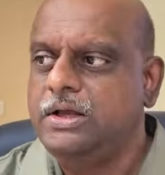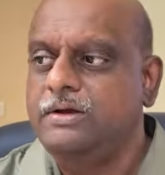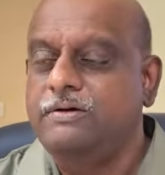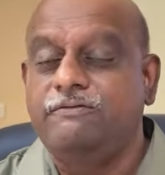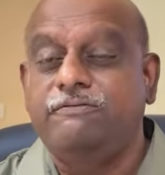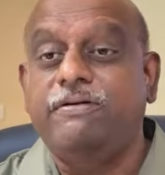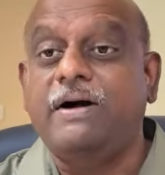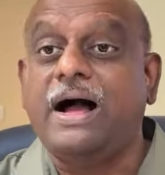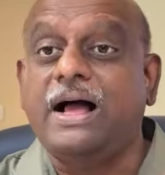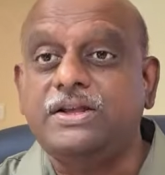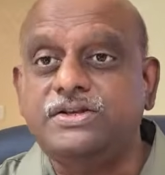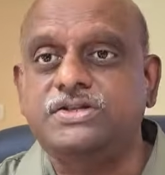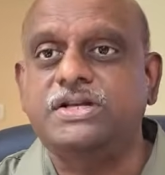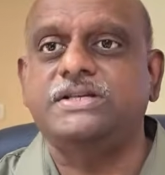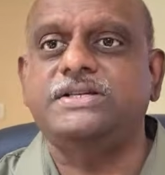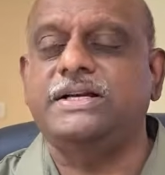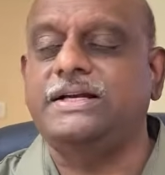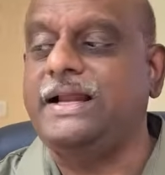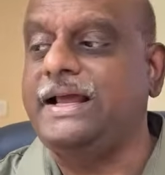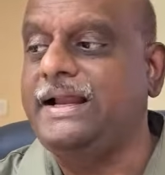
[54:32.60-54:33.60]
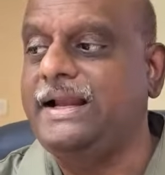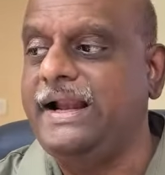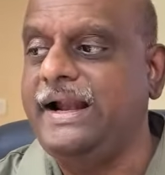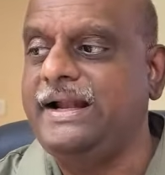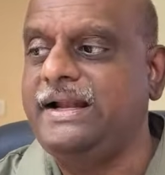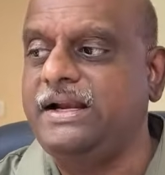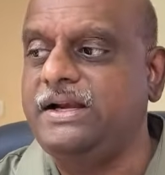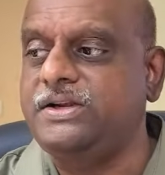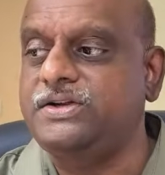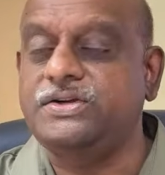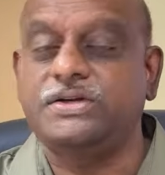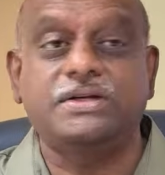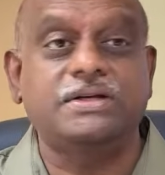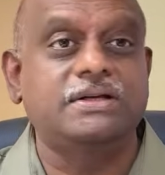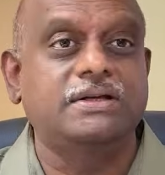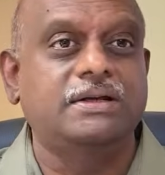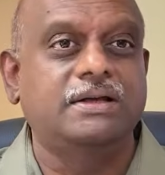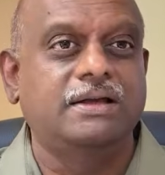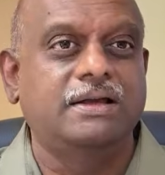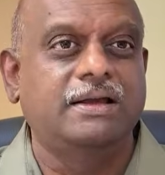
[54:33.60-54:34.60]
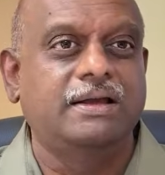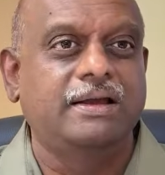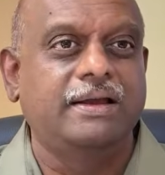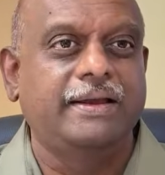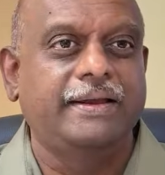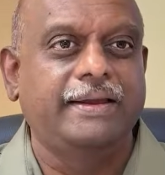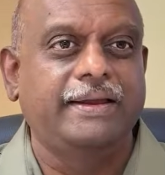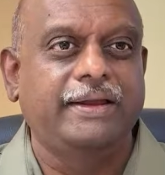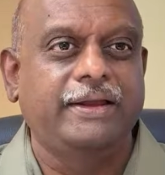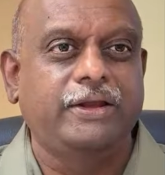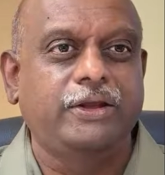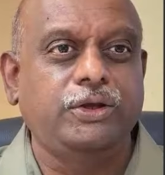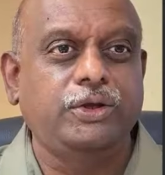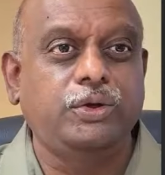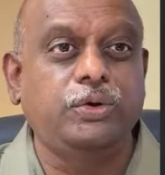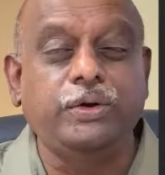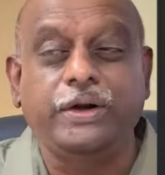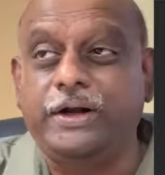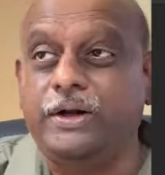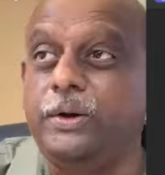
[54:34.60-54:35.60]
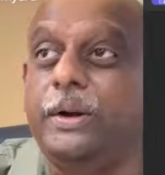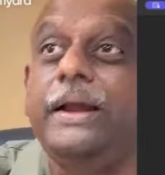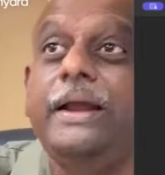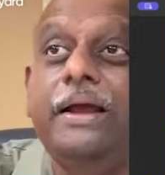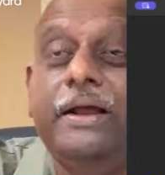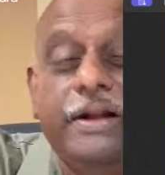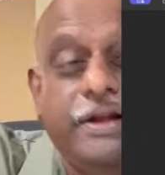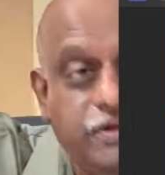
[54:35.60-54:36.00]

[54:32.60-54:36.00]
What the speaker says: Fast acetylators, you need to increase